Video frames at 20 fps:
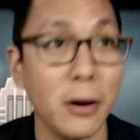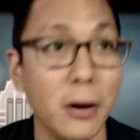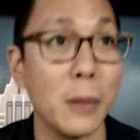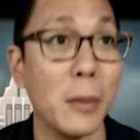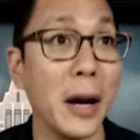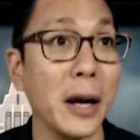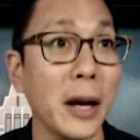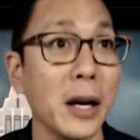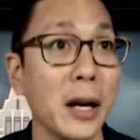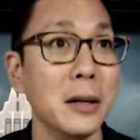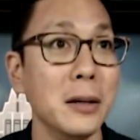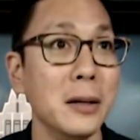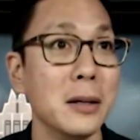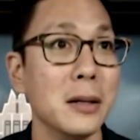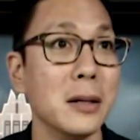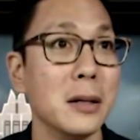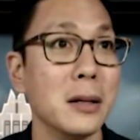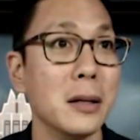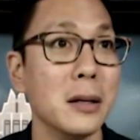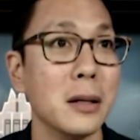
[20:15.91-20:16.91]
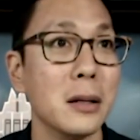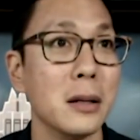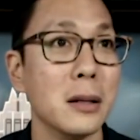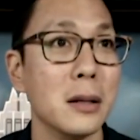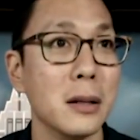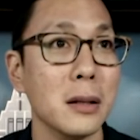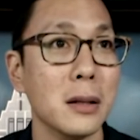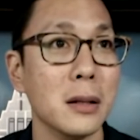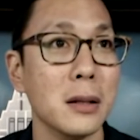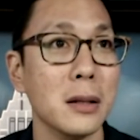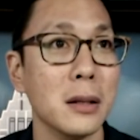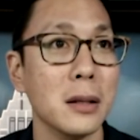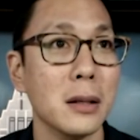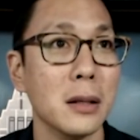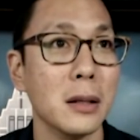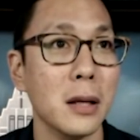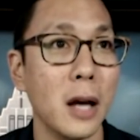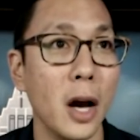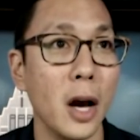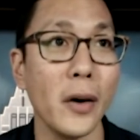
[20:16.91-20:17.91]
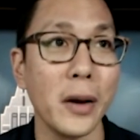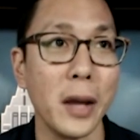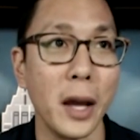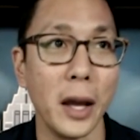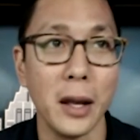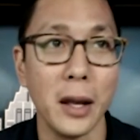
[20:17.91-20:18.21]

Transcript: am I gone? Okay.